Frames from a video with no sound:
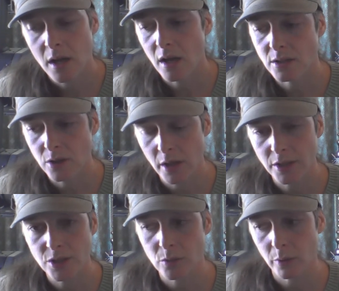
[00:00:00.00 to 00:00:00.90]
As long
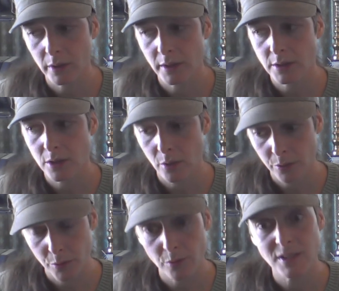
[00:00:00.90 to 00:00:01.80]
as you're willing yeah. to go
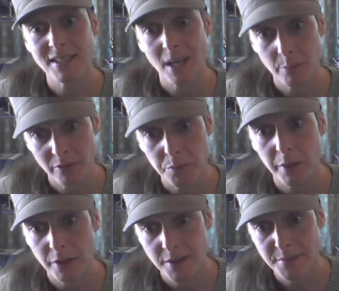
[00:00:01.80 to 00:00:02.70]
through the step of
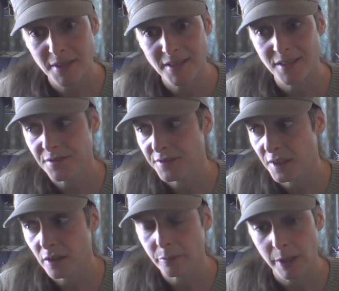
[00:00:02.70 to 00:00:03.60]
embarrassment and
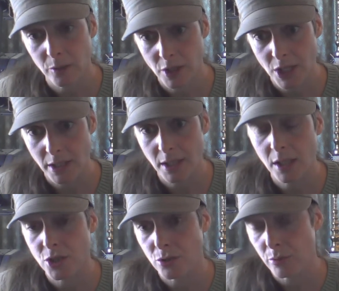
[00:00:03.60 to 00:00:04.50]
fear of being rejected,
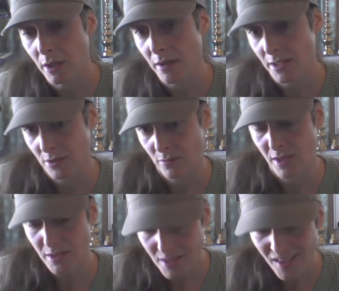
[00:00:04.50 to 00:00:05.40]
because you realize
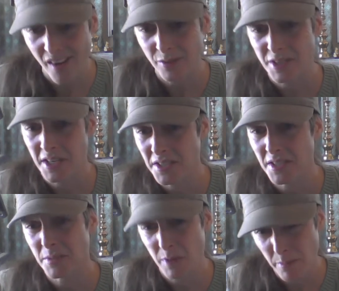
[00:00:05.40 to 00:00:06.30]
that this conversation
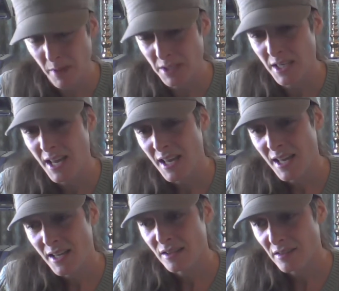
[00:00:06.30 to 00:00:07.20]
is pretty much
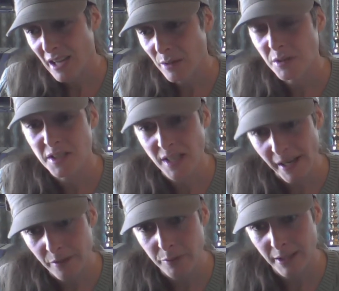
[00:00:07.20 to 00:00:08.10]

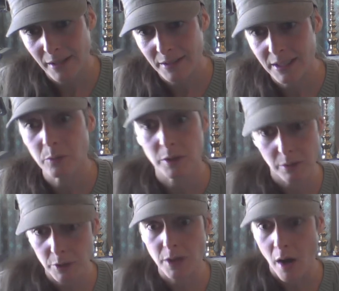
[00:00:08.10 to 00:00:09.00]
outside of reality. We're,
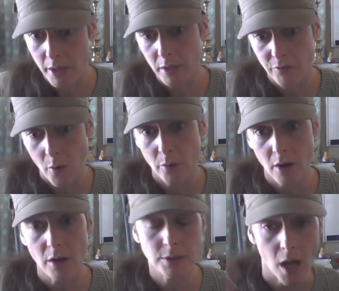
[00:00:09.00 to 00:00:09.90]
we're on a phone
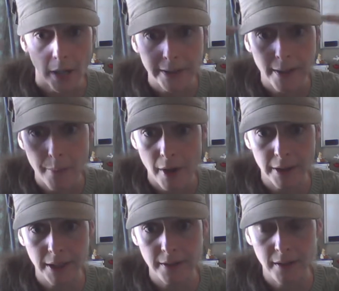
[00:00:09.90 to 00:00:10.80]
call talking about
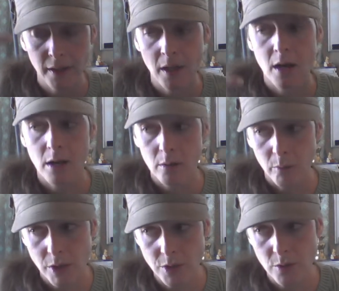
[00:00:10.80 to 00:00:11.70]
it.
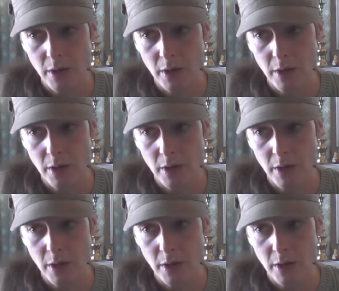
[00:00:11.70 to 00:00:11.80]
When you yeah.